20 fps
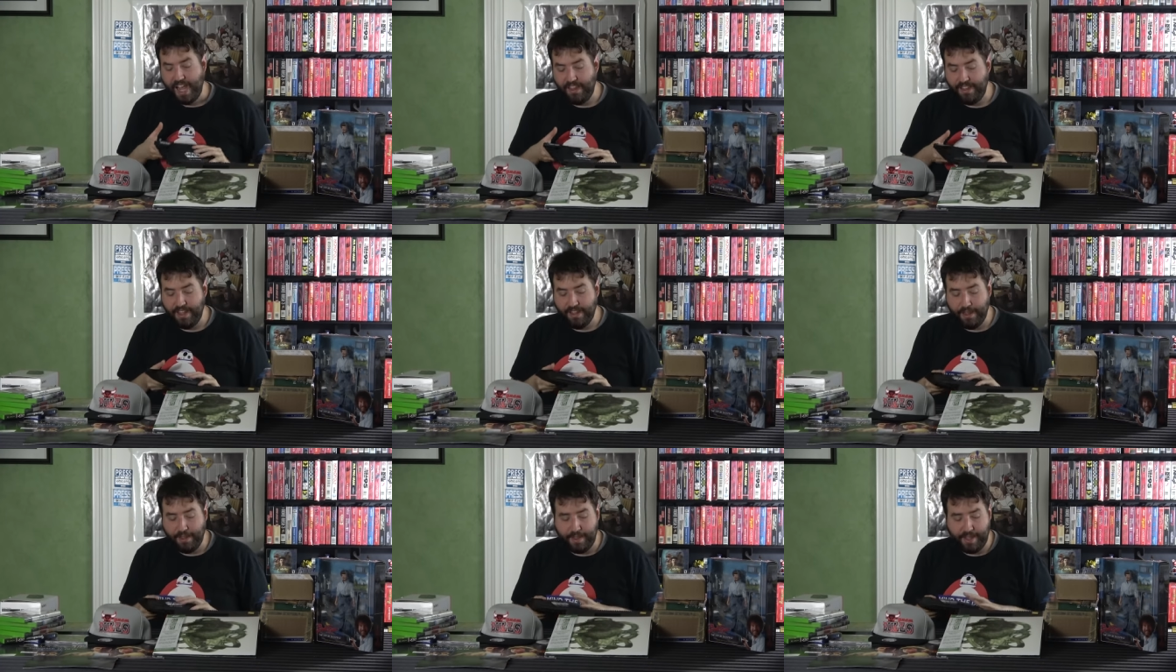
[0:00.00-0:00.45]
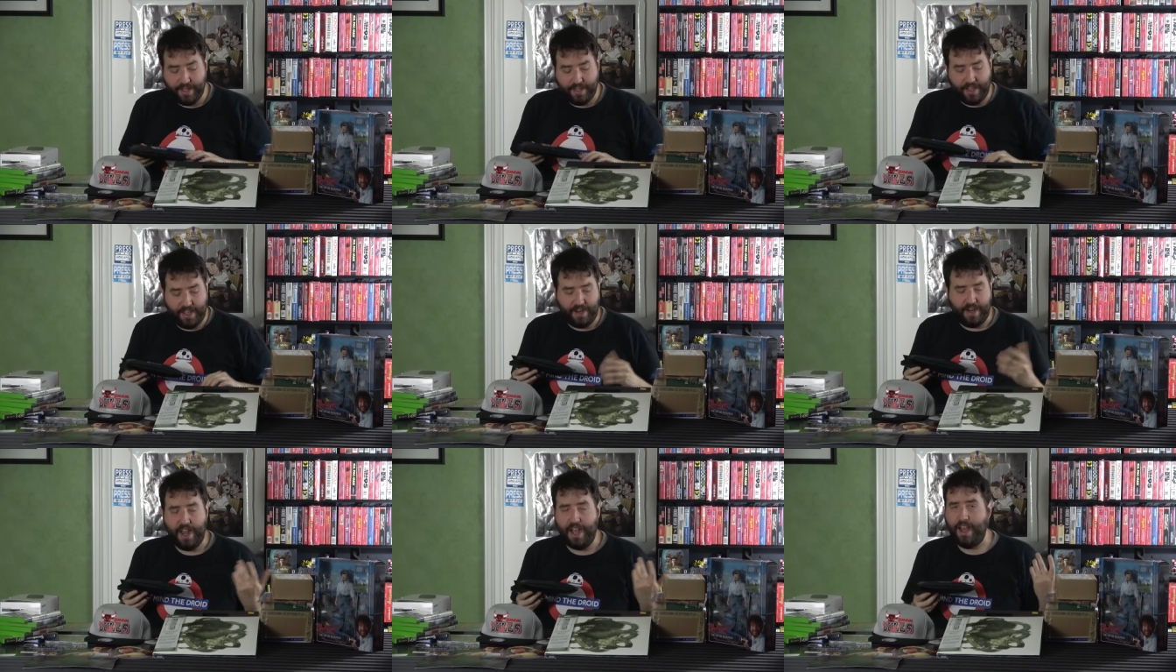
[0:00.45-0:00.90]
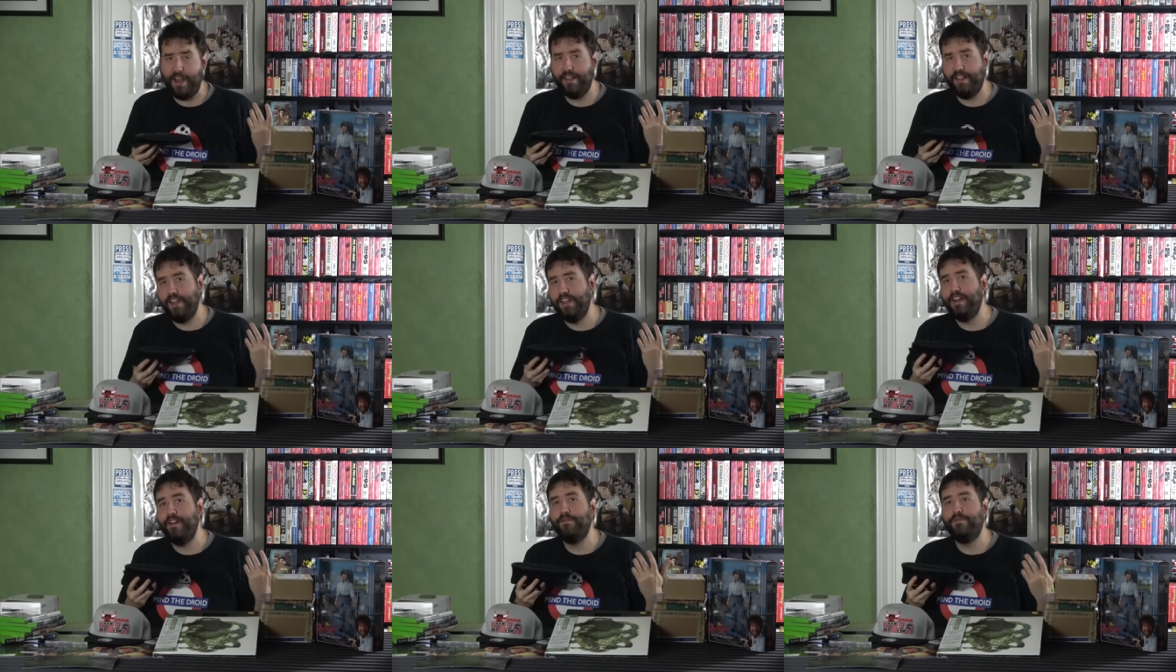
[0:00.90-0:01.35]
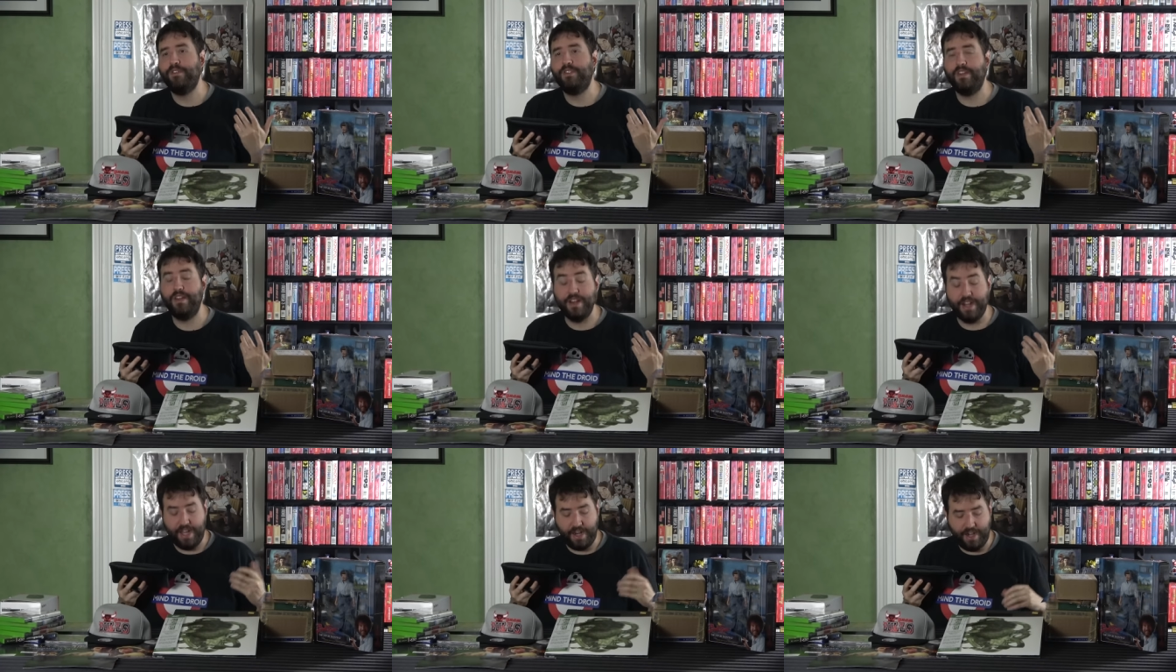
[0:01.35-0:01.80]
And the other thing that oddly enough was
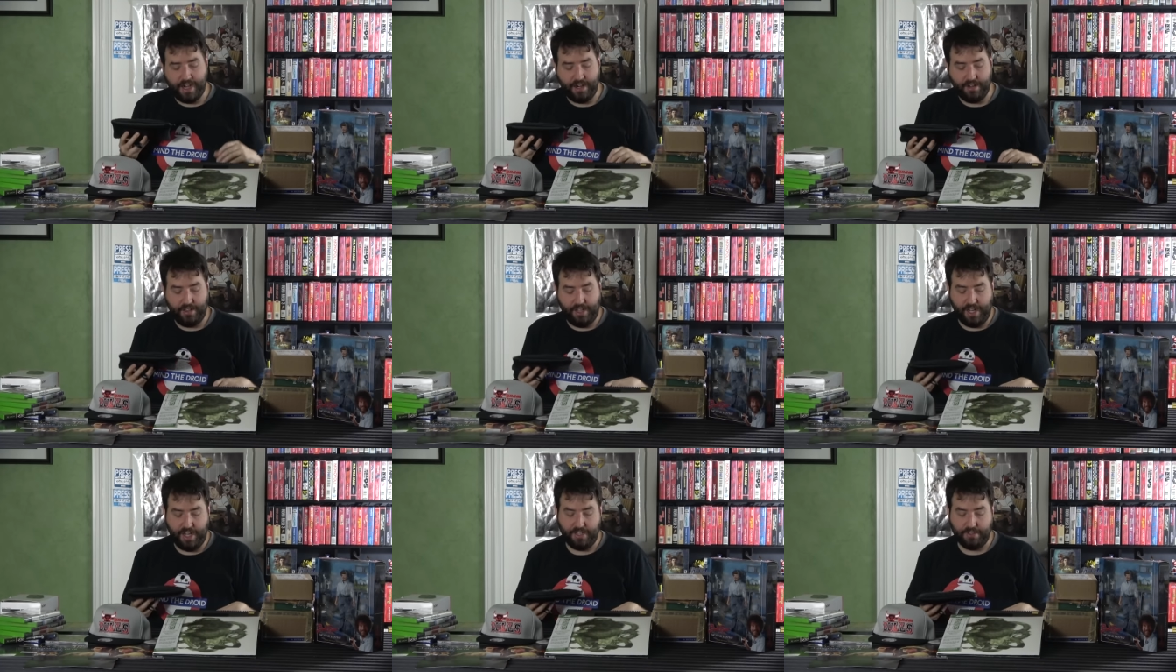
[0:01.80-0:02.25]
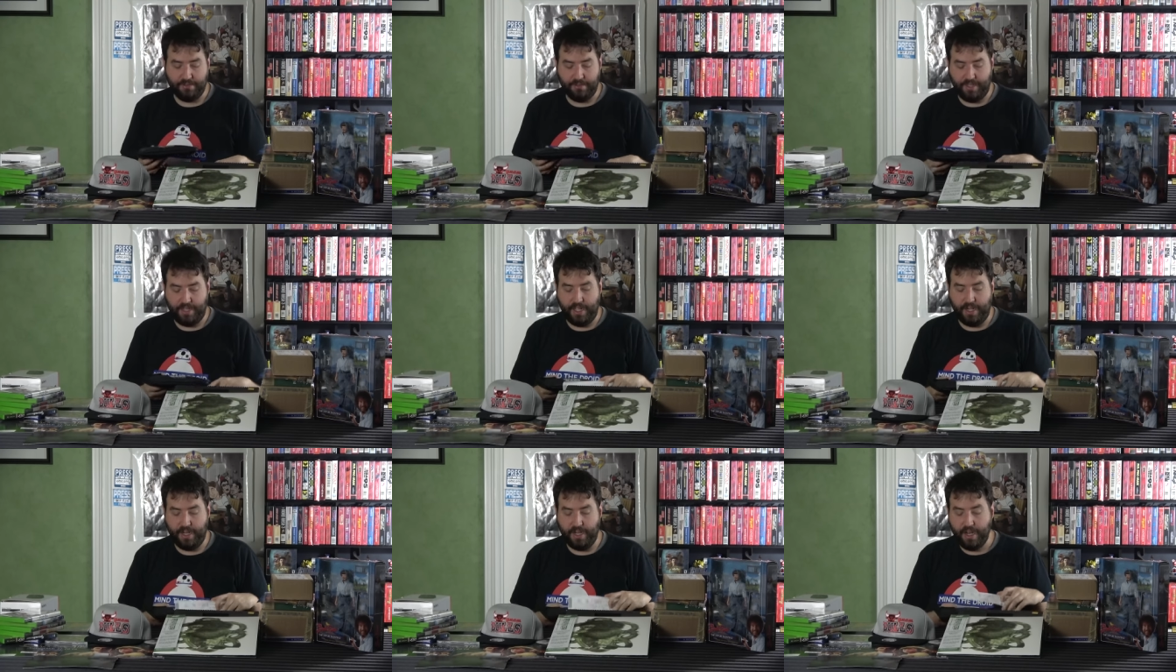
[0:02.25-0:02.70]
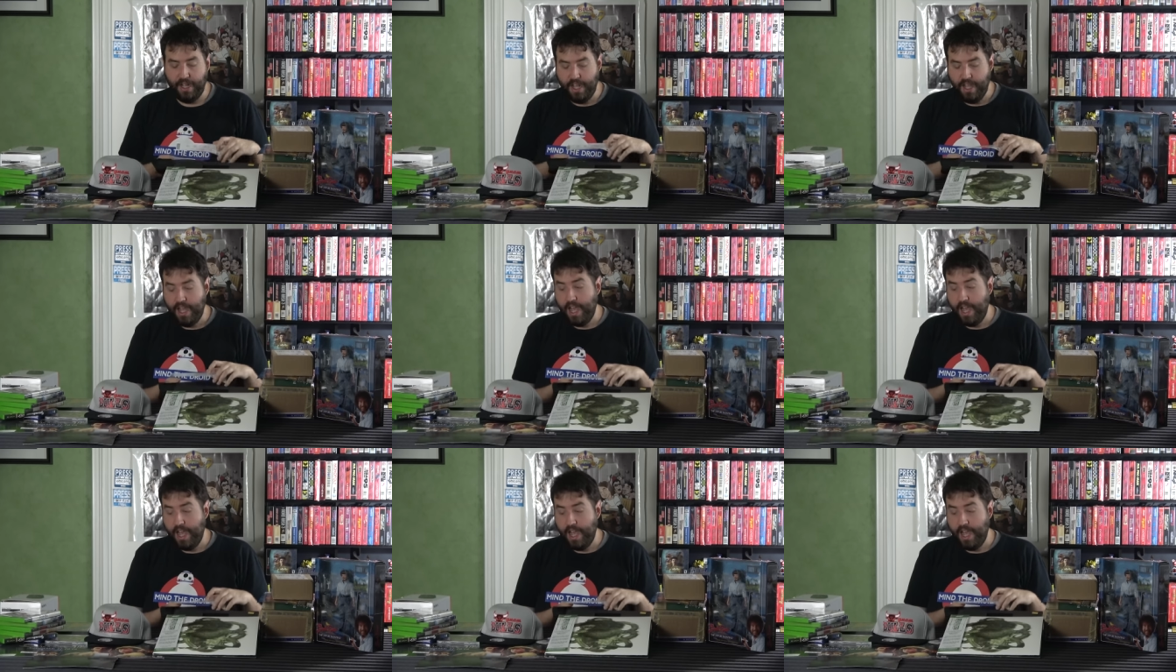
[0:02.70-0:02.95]
United Airlines related.